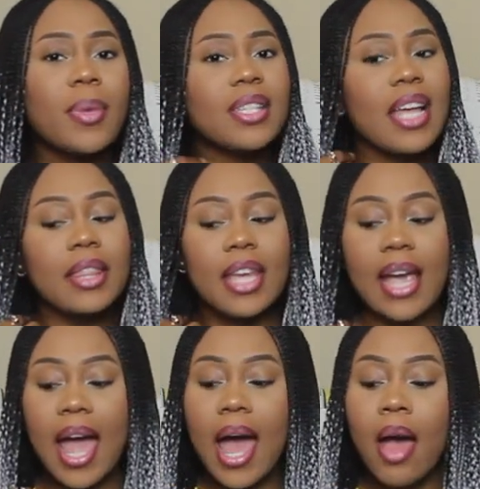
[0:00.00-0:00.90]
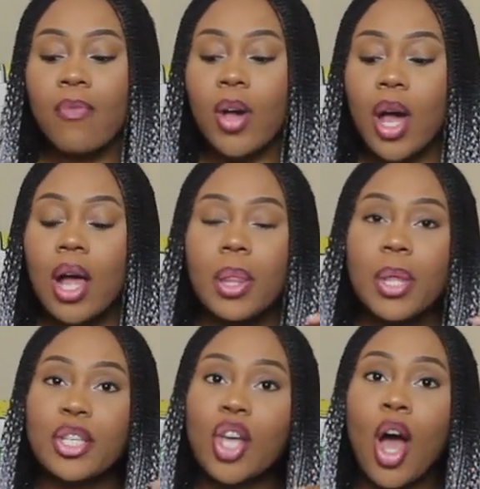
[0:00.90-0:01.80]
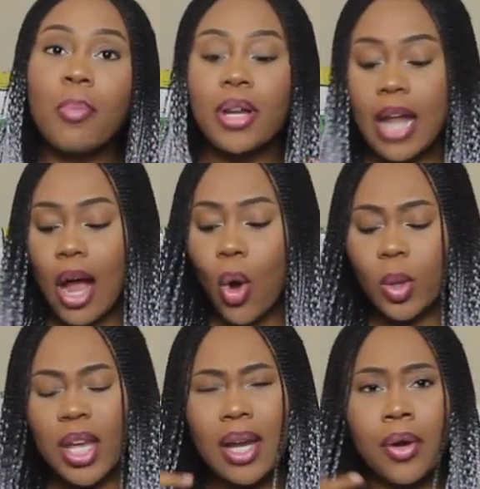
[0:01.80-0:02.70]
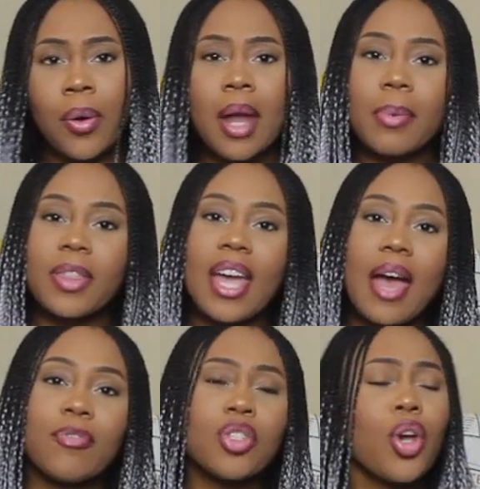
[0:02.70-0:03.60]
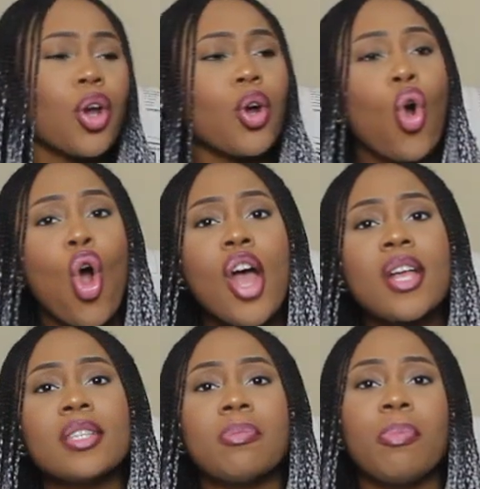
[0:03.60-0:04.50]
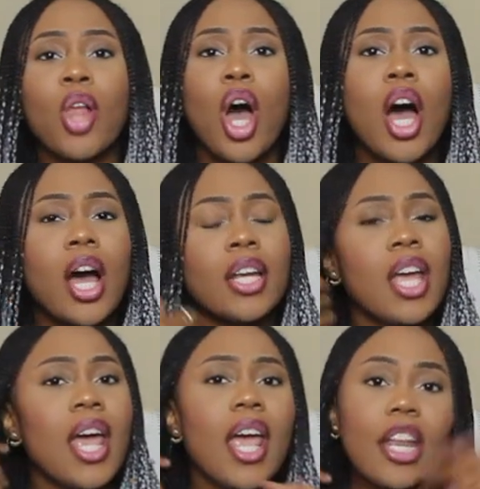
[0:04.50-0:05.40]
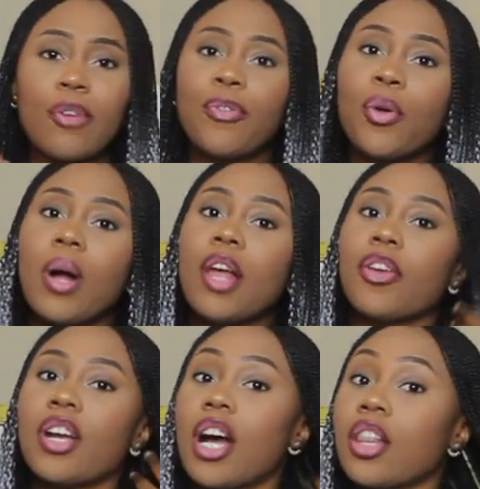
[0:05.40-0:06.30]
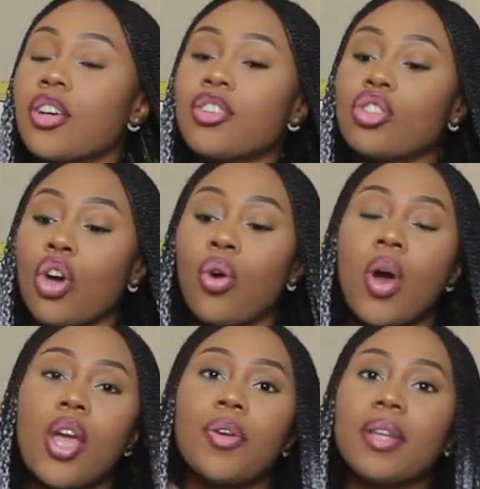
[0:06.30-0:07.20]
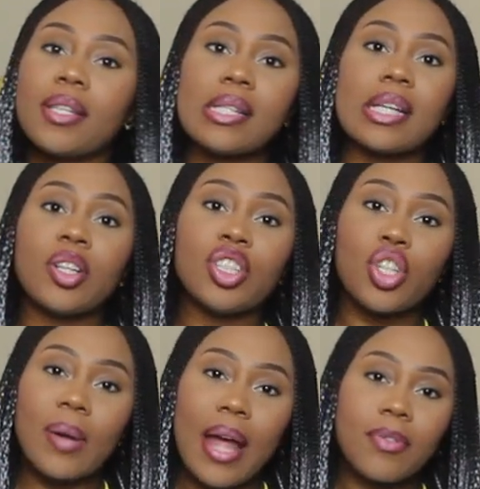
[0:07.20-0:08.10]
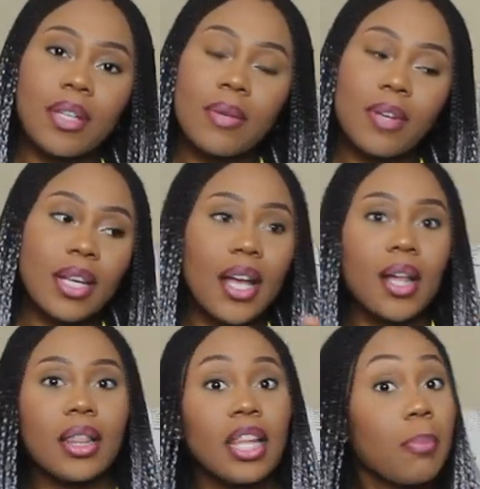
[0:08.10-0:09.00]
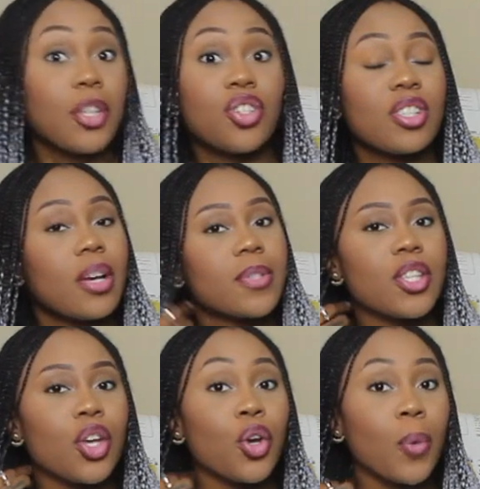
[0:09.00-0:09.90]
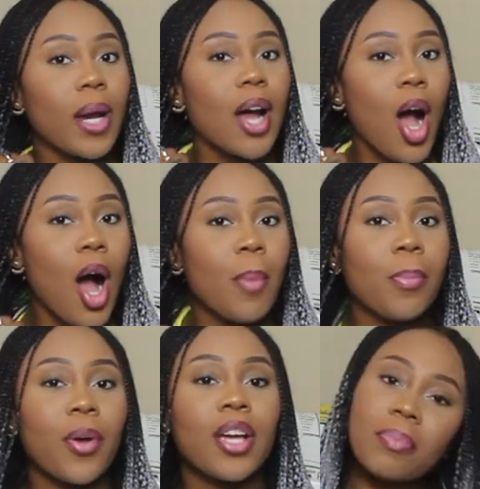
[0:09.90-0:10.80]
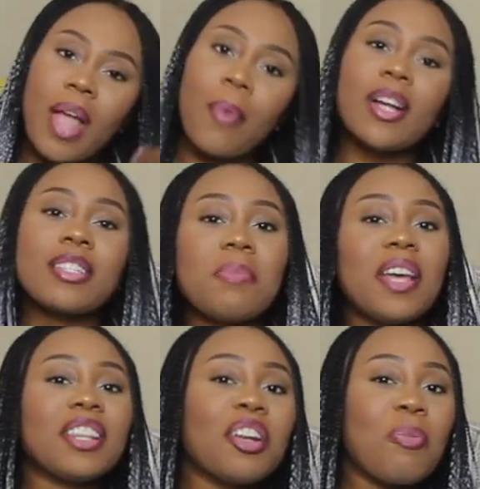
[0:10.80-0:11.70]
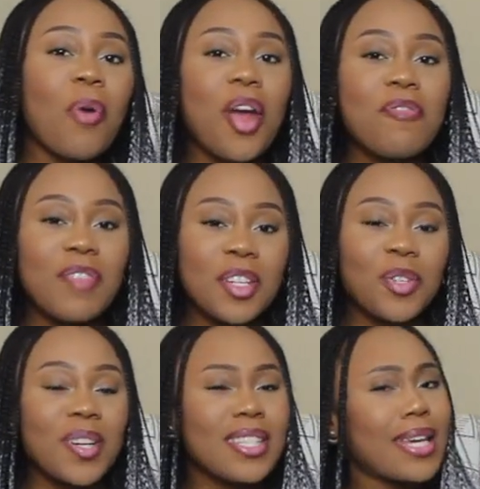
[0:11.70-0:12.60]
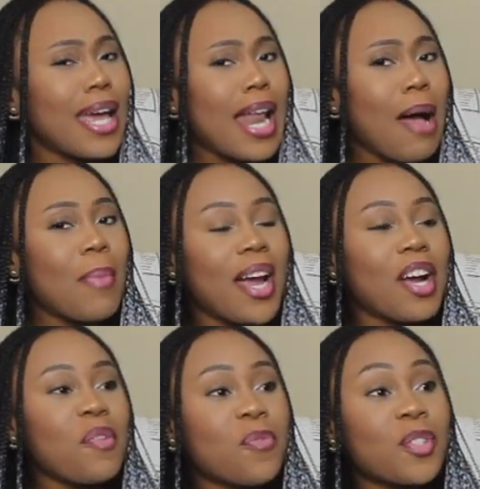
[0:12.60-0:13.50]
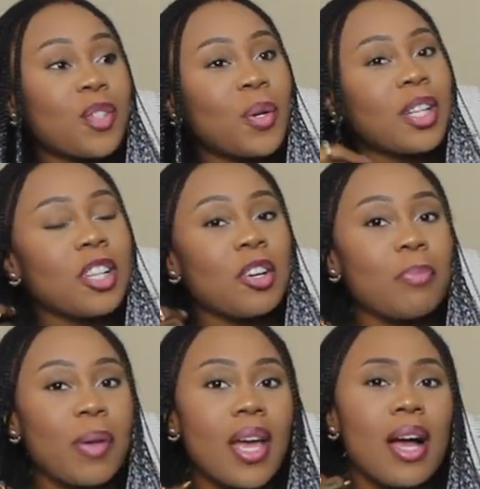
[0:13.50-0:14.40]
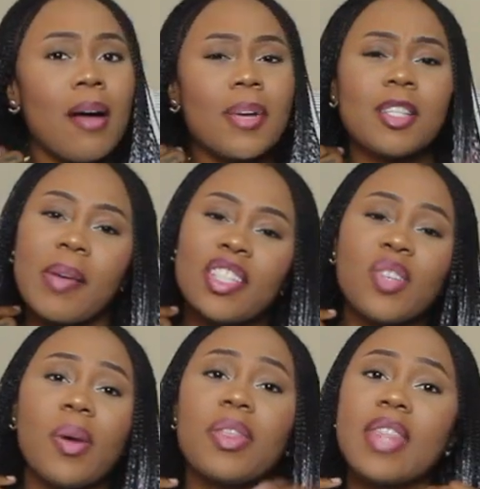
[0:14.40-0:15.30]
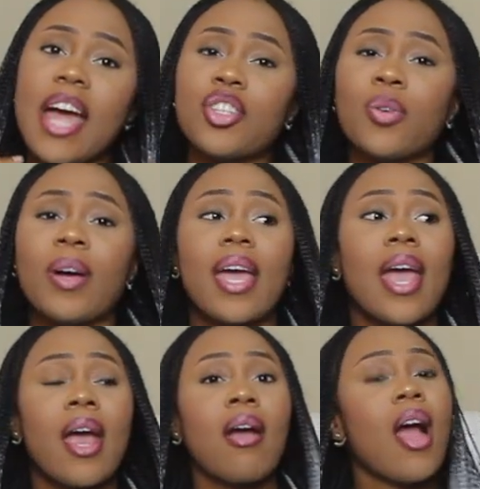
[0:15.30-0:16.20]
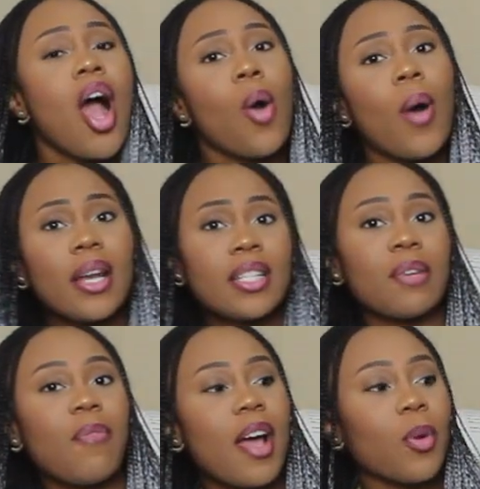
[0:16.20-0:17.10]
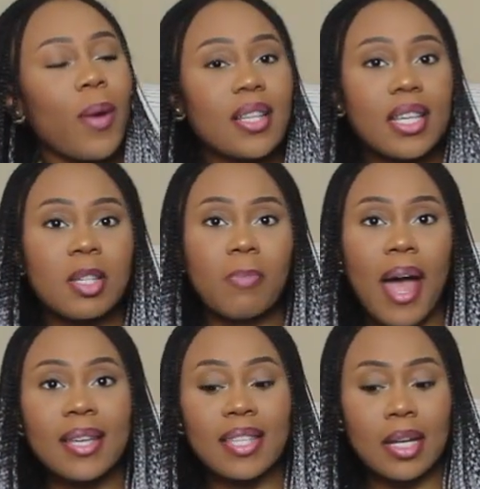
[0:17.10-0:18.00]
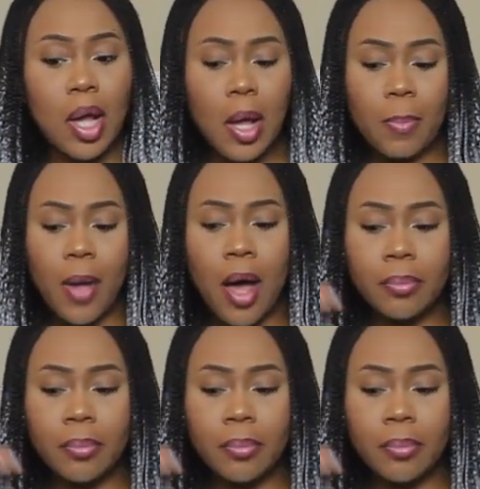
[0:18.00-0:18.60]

is that they have this ombre not only in gray, but they have turquoise, blonde, and a few other colors. So you necessarily don't have to even limit yourself to the gray ombre. I want to be a little more adventurous and get out my comfort zone a little bit, especially with natural hair, wanting to find a way to spice it up.